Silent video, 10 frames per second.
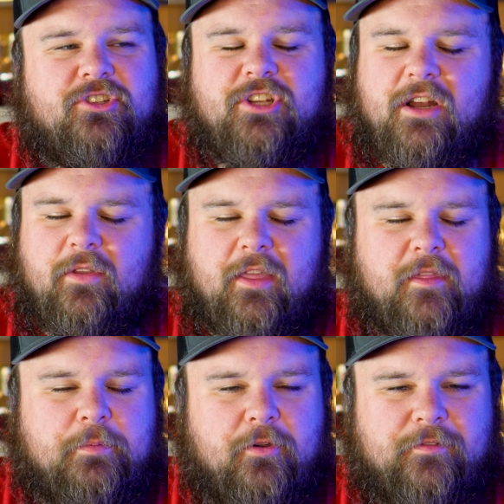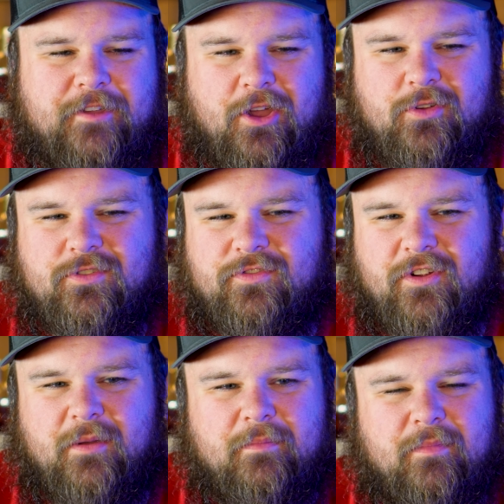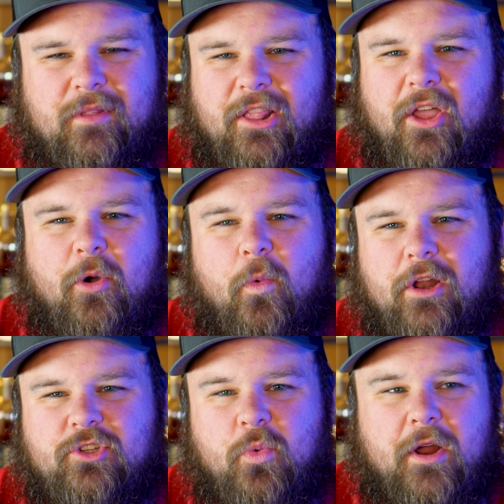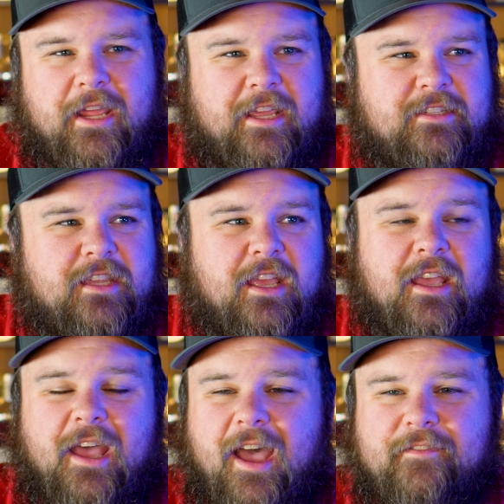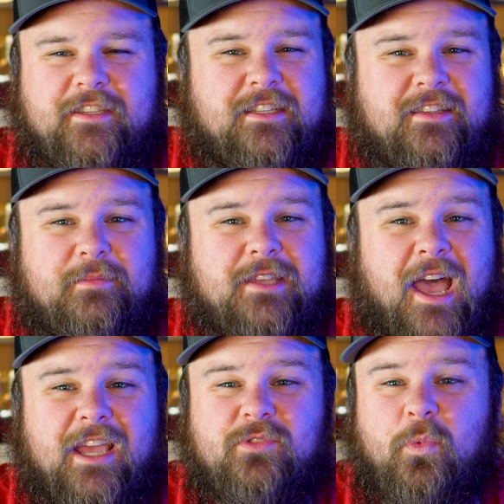Generally, the proof goes from low 120s. I've seen some as high as